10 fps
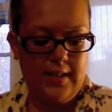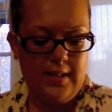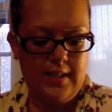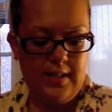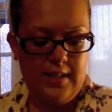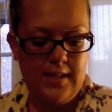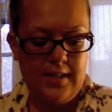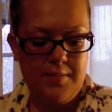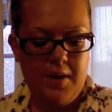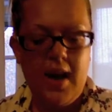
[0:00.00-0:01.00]
This is The
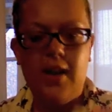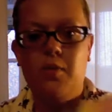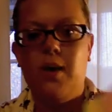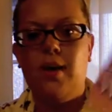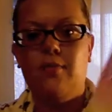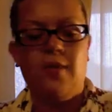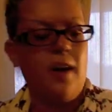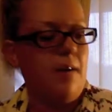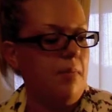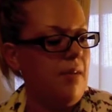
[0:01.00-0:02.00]
Summer Hideaway
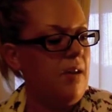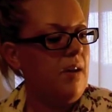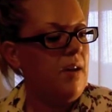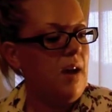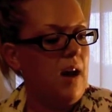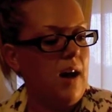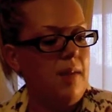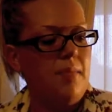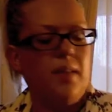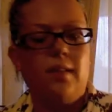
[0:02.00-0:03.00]
from
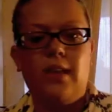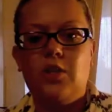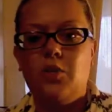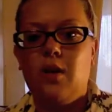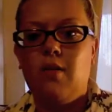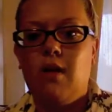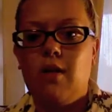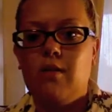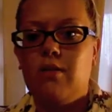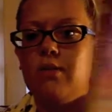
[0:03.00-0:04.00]
the Lakeshore
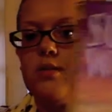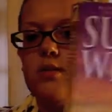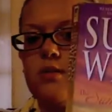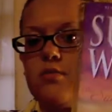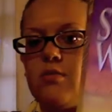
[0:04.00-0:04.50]
Chronicles.